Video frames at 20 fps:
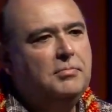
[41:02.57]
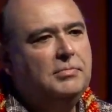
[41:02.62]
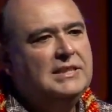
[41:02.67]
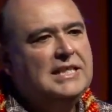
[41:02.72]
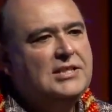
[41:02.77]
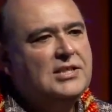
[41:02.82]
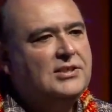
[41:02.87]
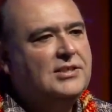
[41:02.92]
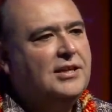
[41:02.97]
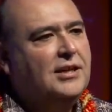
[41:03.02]

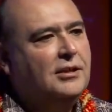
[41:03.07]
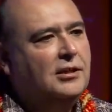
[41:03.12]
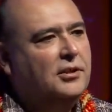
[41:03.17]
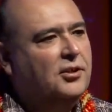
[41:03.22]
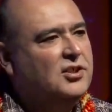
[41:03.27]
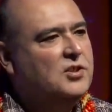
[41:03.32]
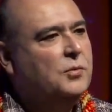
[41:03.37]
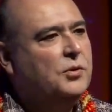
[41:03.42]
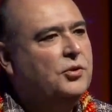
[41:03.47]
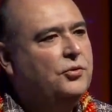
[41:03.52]
necessarily
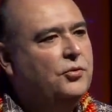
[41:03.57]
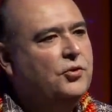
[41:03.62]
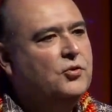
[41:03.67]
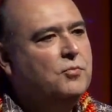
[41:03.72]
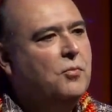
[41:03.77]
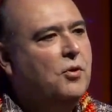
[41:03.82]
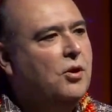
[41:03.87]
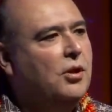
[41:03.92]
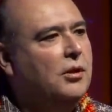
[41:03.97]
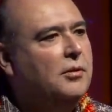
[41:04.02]
because they were too
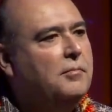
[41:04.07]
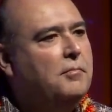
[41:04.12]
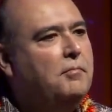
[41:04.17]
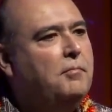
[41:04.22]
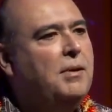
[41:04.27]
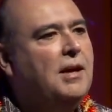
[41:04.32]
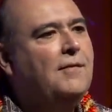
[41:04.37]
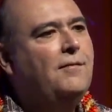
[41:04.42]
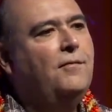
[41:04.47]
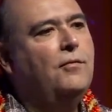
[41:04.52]

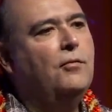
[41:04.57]
small, but